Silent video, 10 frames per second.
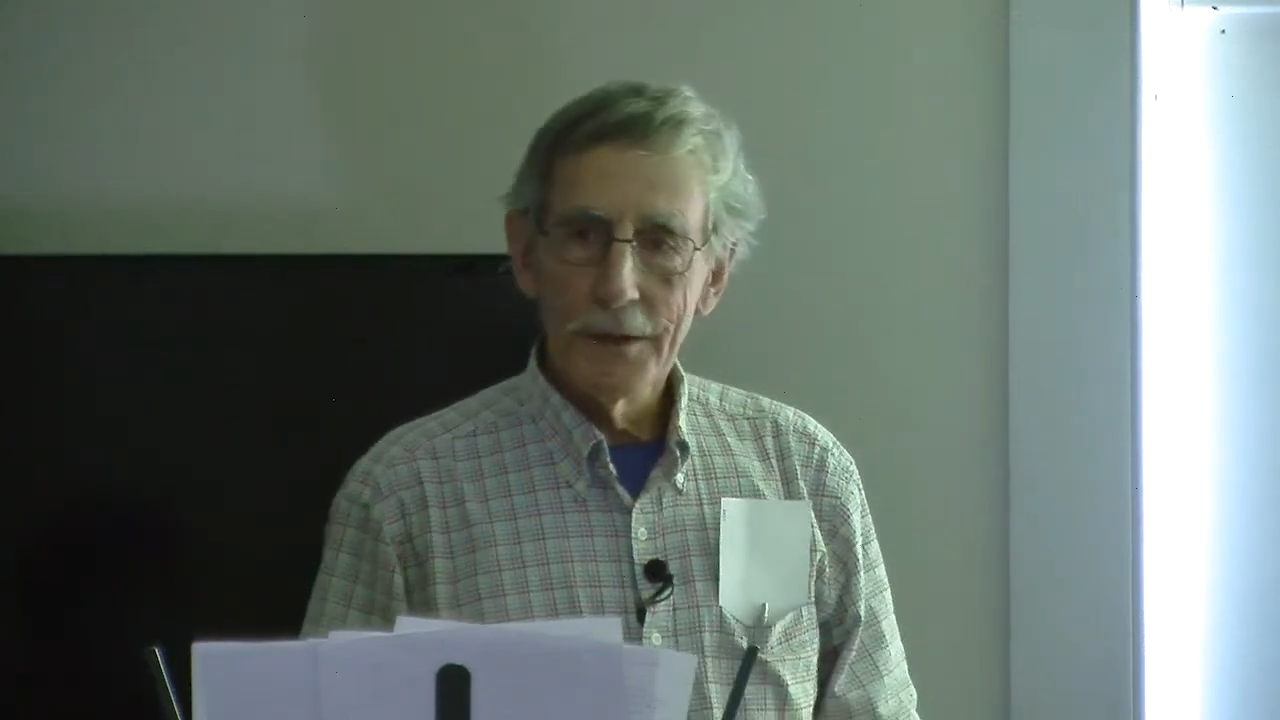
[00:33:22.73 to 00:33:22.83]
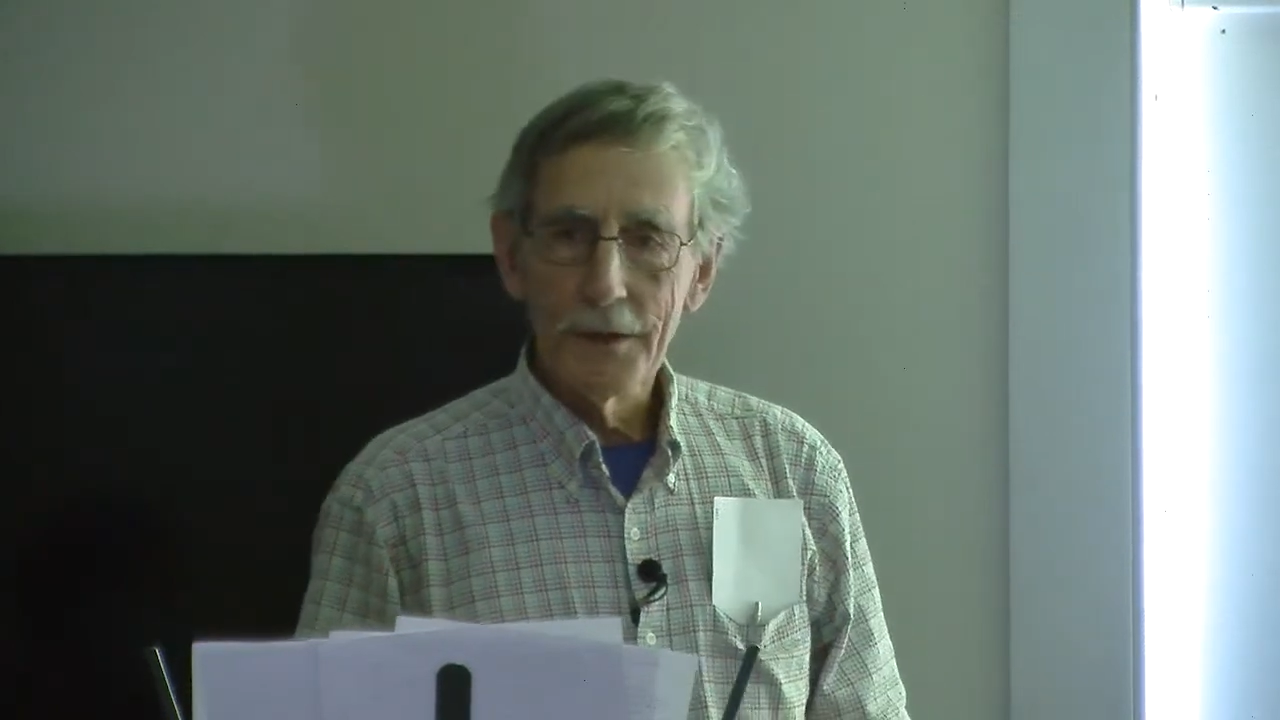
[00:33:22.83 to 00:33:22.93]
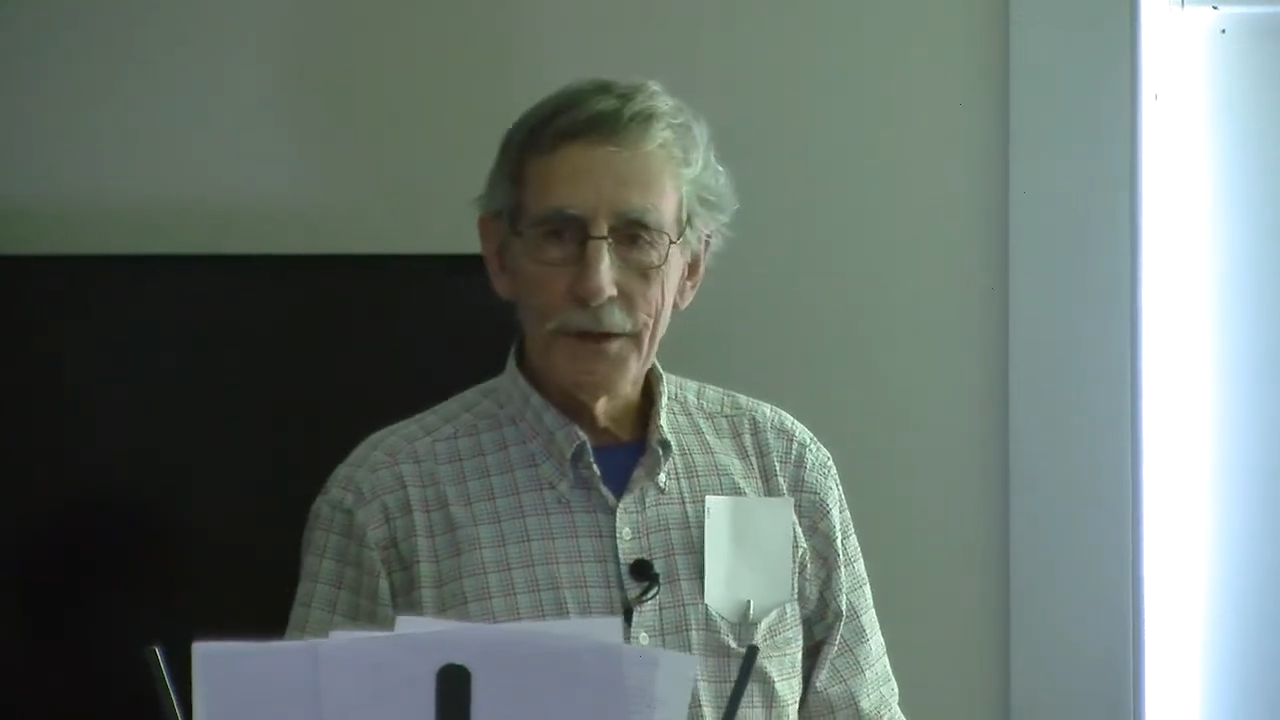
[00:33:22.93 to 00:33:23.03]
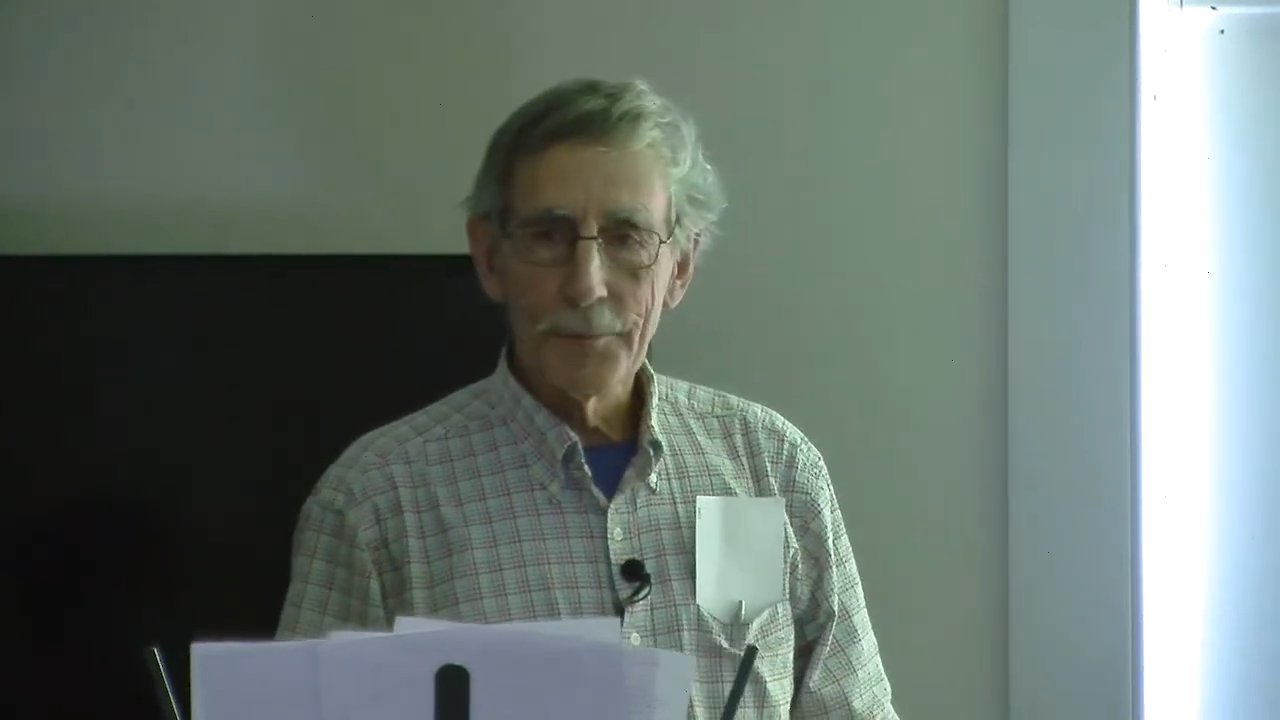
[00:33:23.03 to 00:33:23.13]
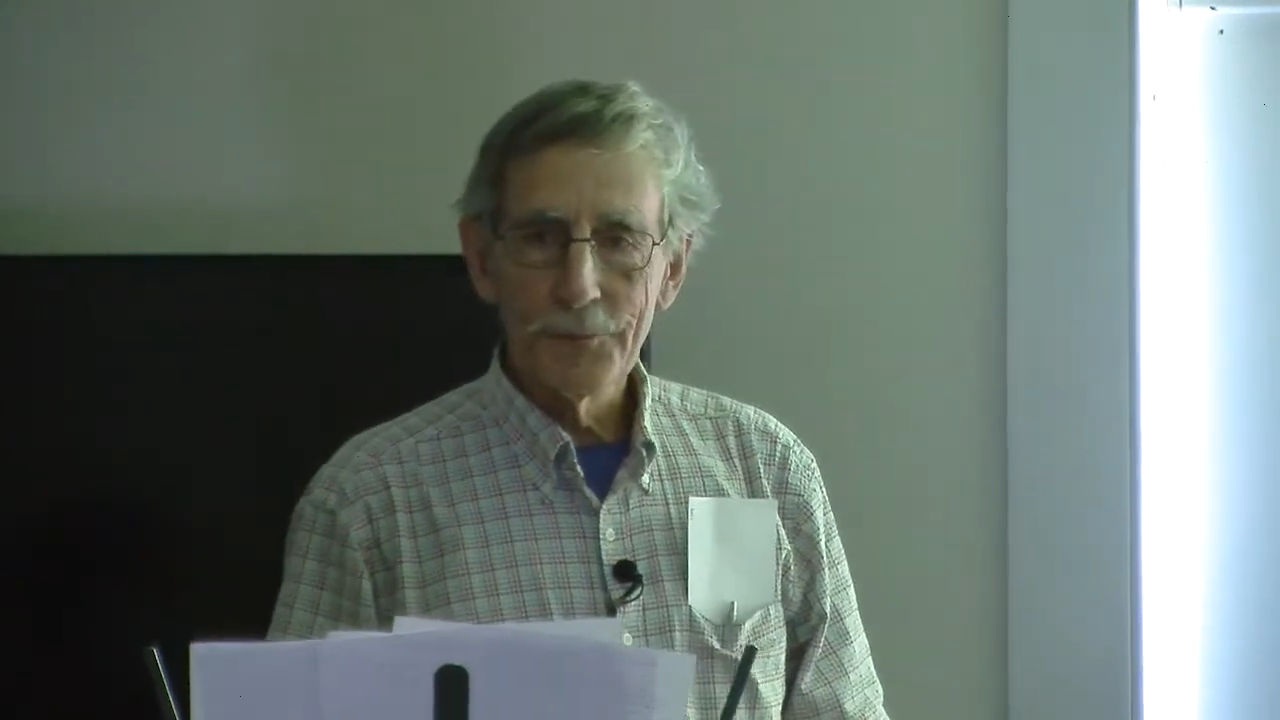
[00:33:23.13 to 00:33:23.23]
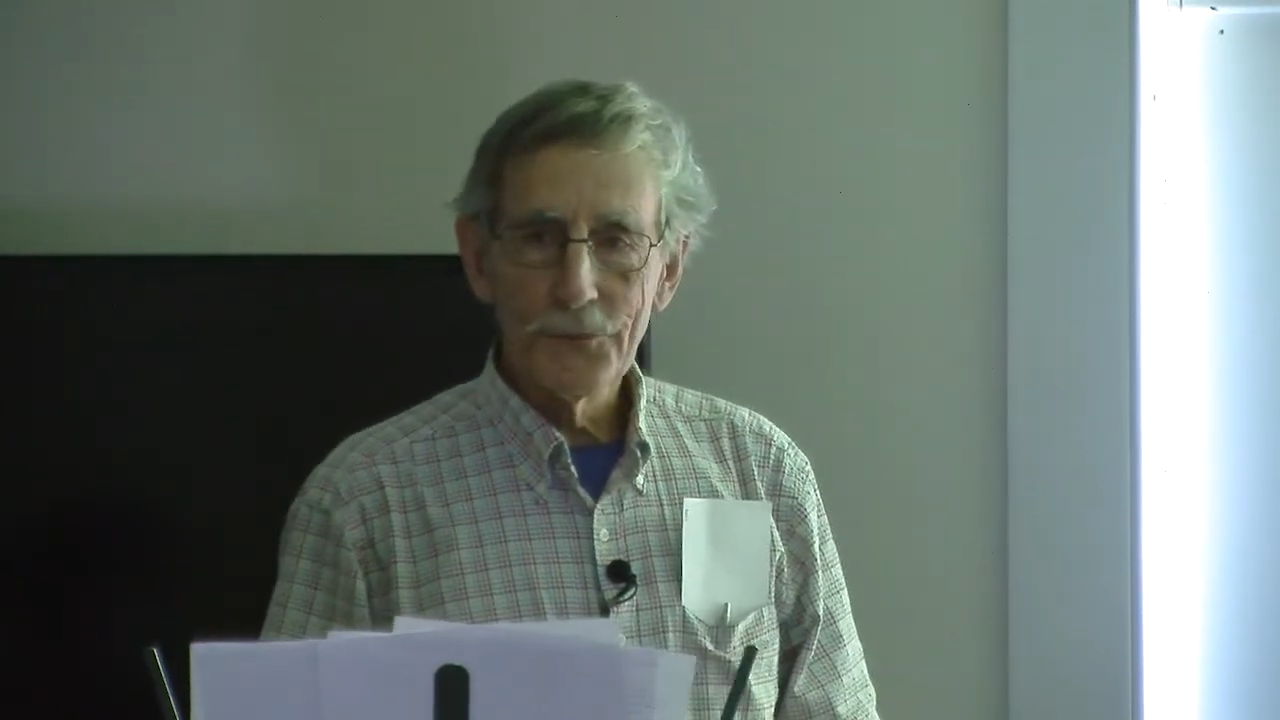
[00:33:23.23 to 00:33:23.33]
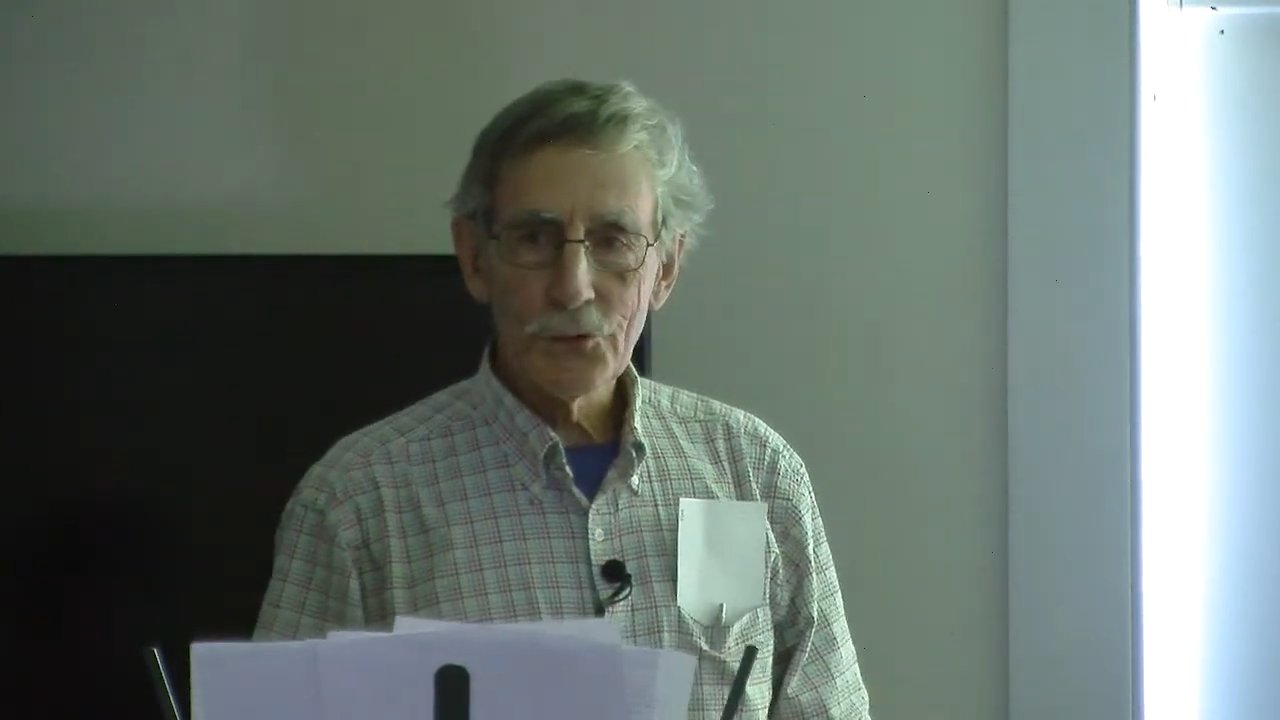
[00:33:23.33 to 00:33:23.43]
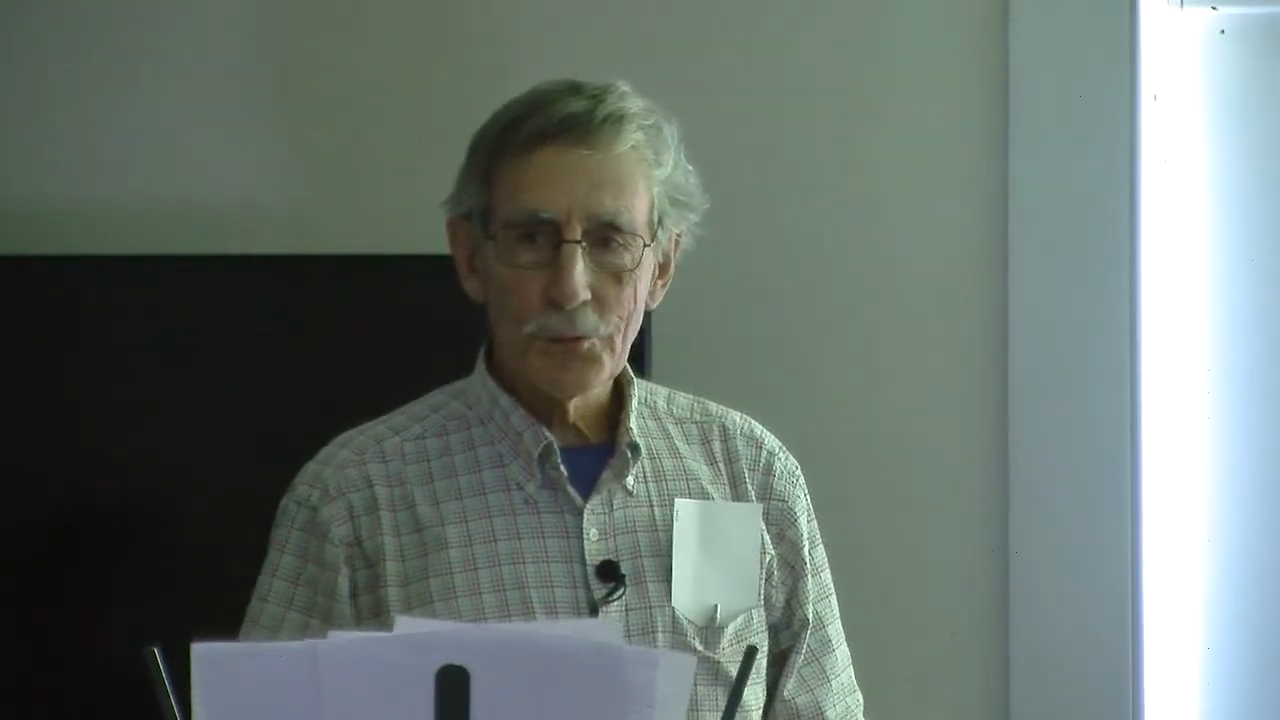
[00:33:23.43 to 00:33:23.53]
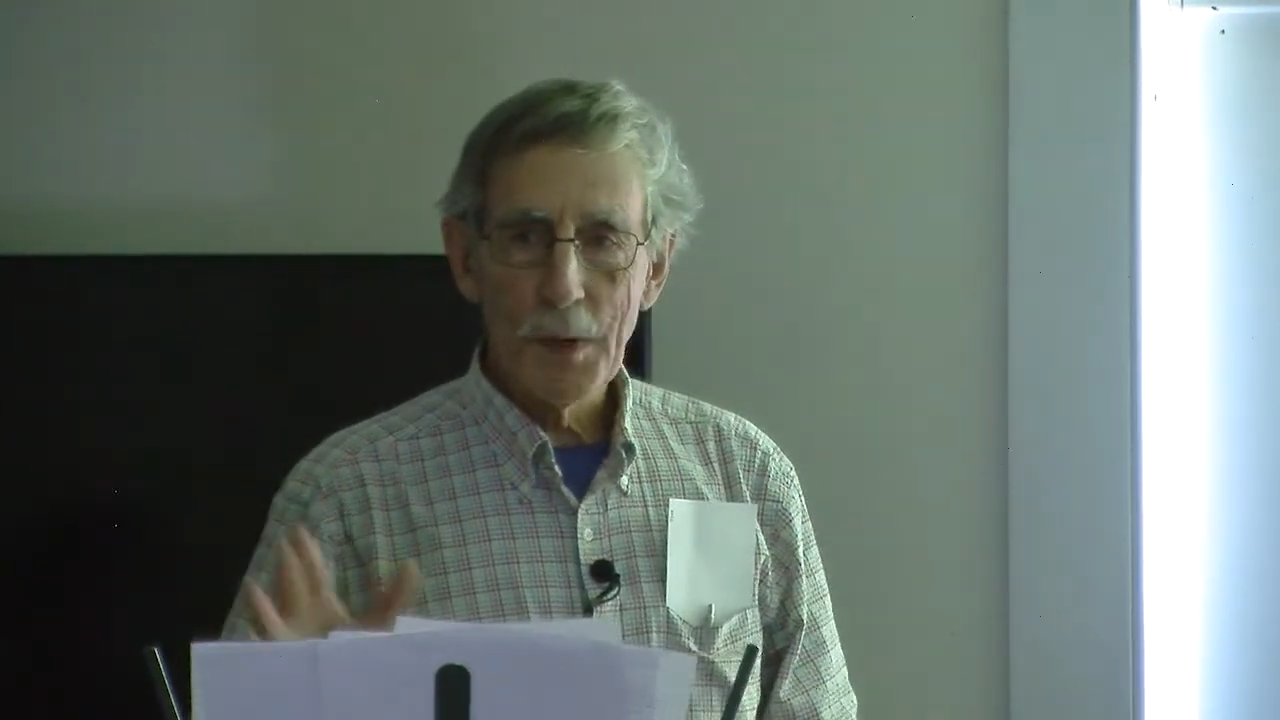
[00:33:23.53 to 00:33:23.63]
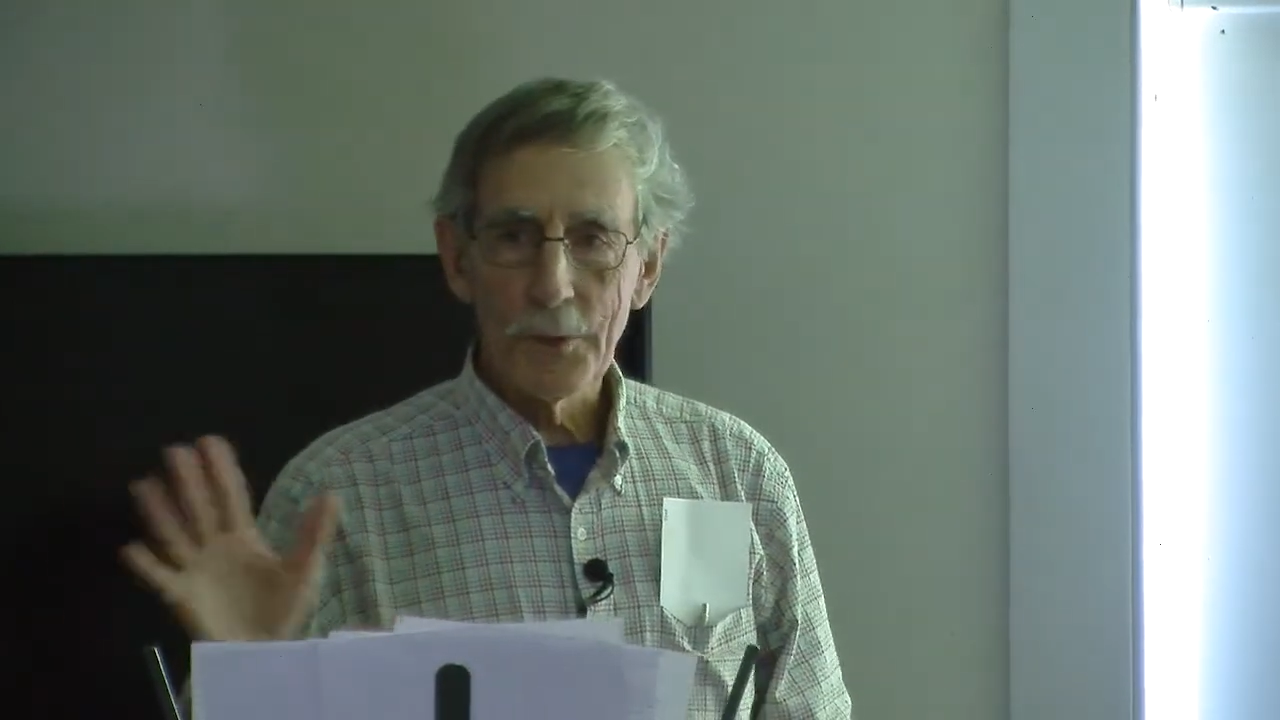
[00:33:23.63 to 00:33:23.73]
um,
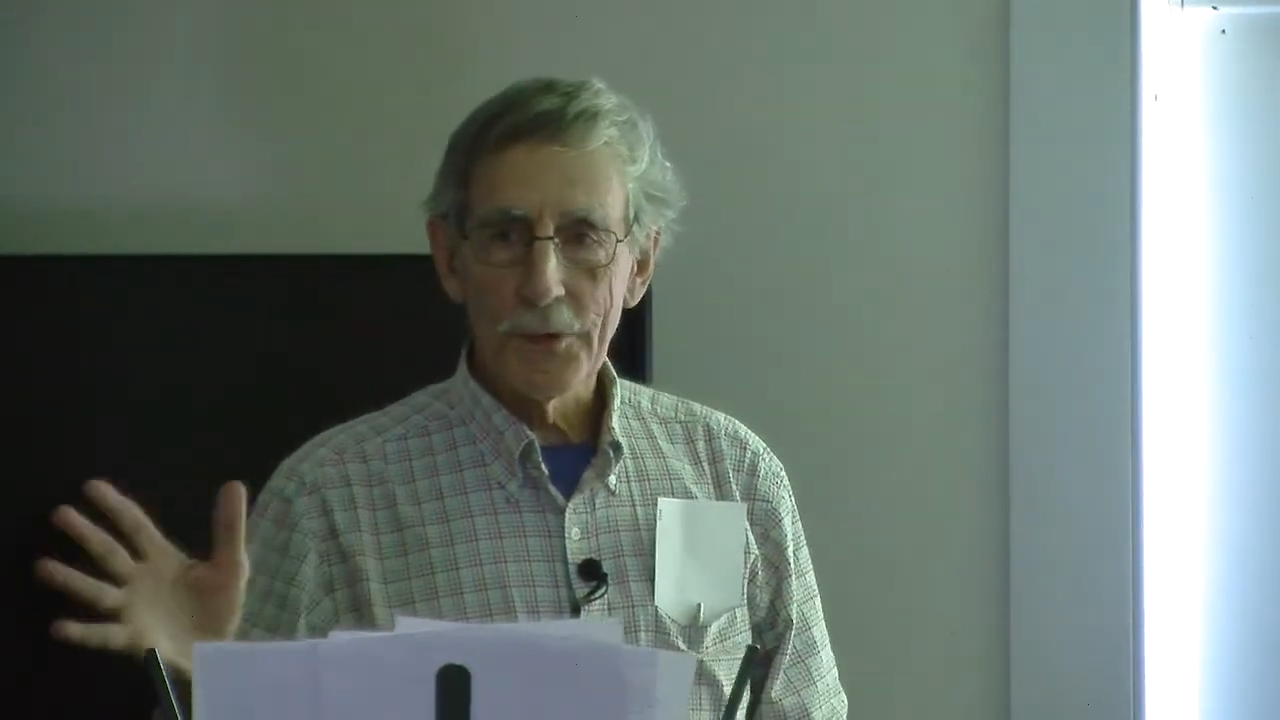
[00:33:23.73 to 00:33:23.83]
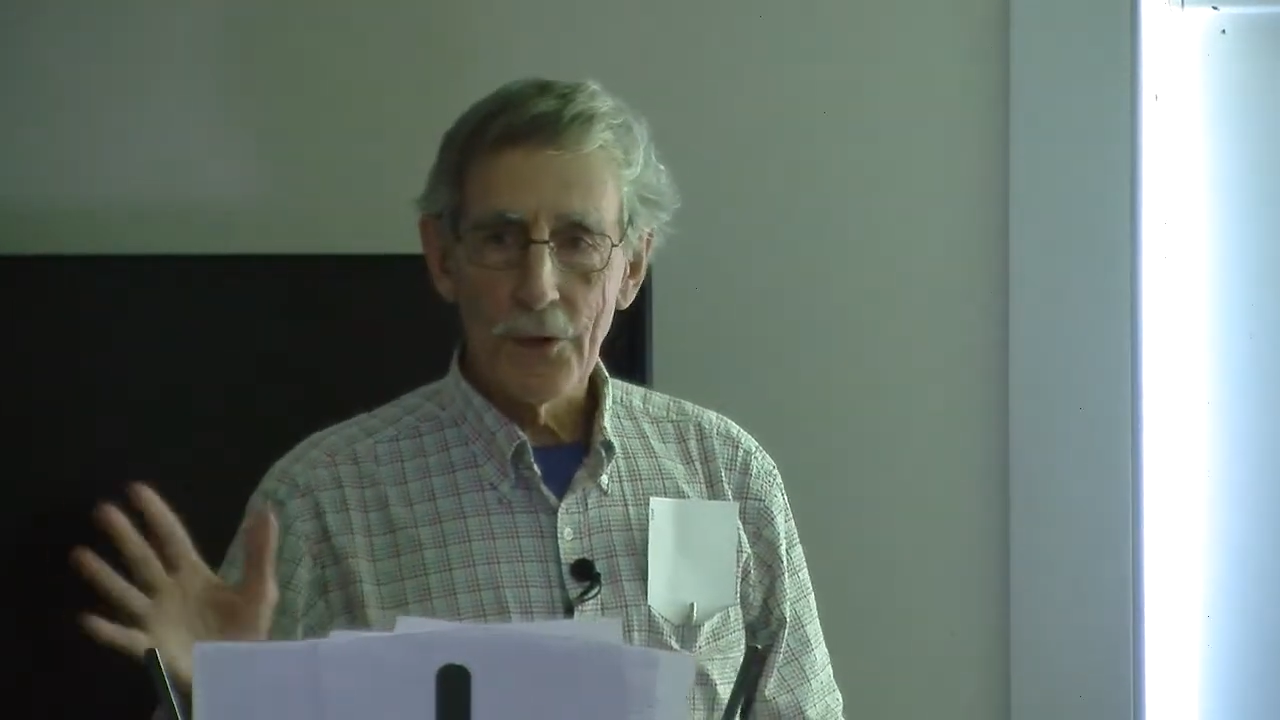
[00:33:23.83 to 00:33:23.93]
just remember